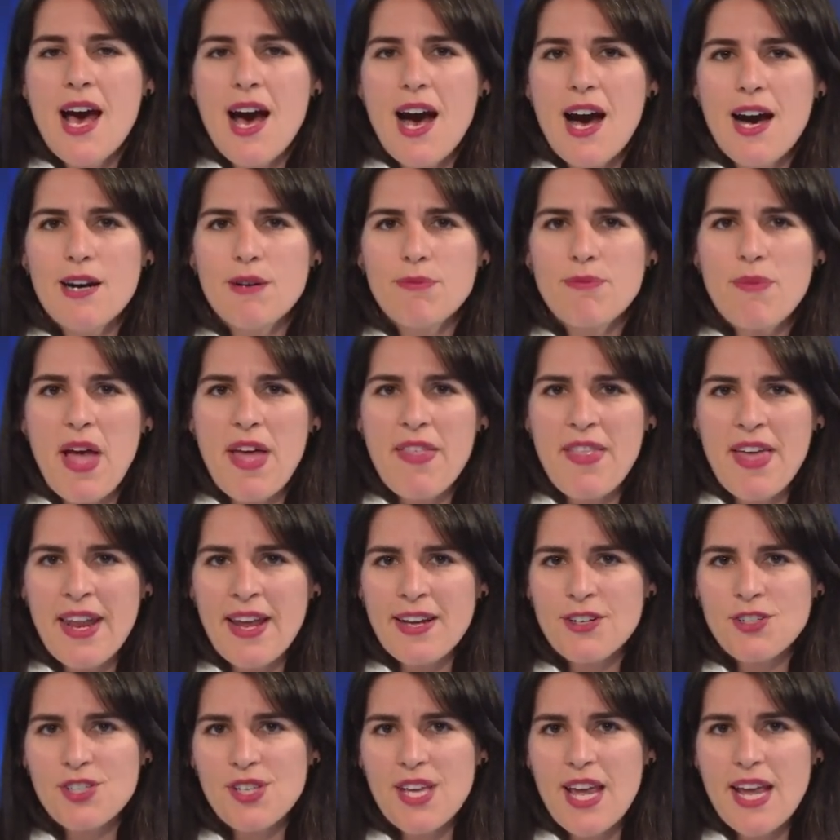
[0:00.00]
And that
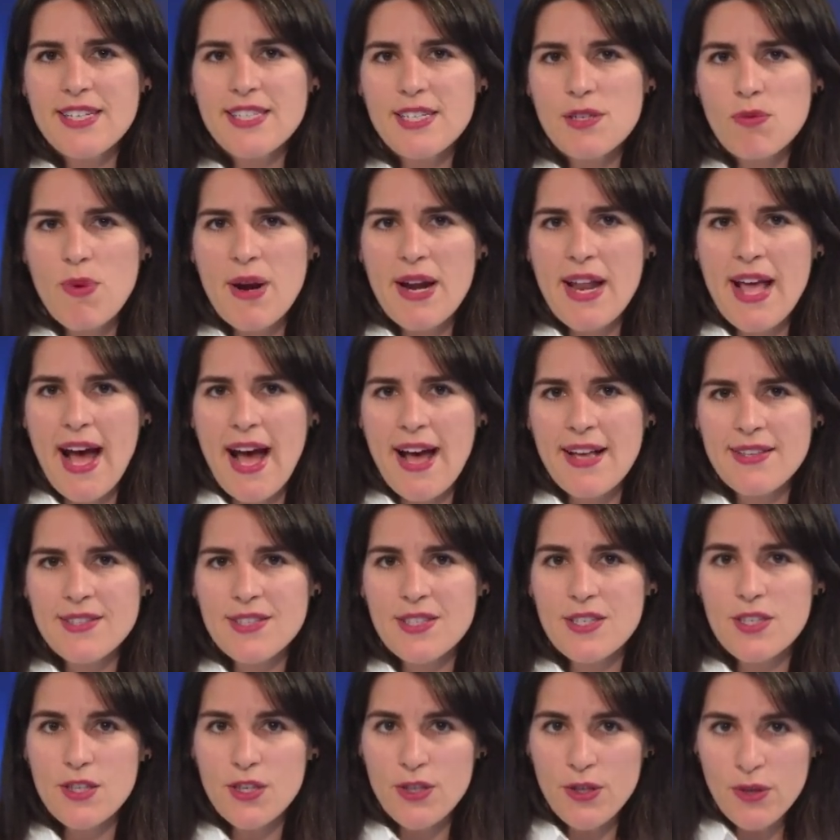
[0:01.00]
actually, I did want to
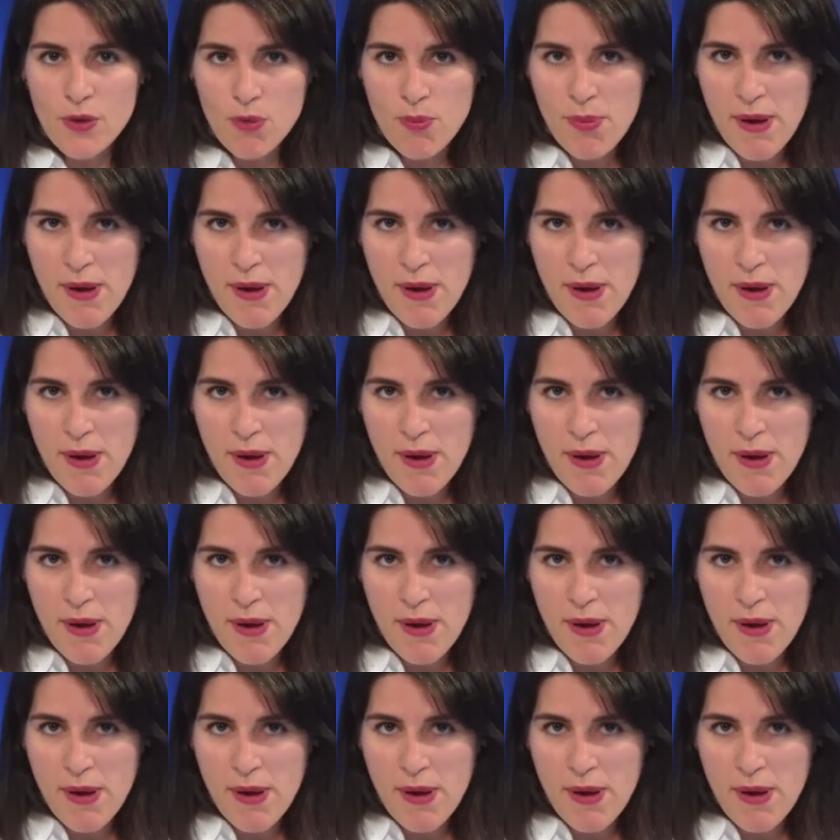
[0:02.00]
ask you,